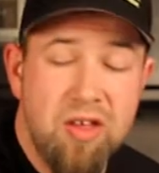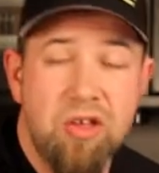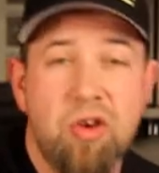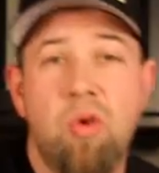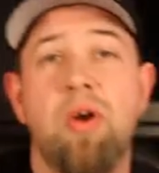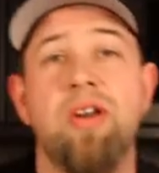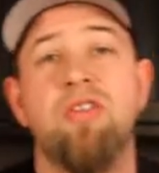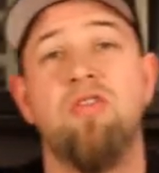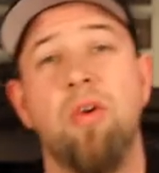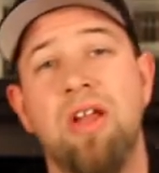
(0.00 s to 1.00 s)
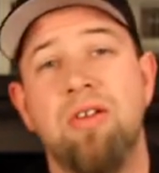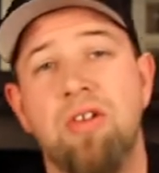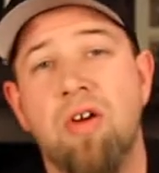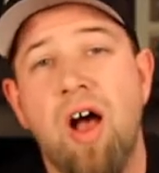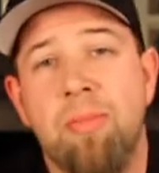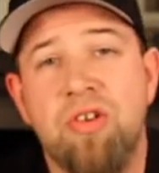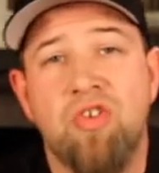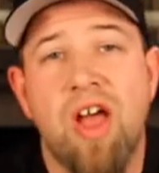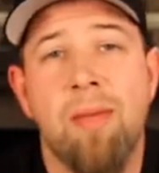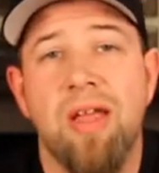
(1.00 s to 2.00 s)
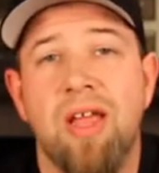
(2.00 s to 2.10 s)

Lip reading: You don't want to just go down to your hobby shop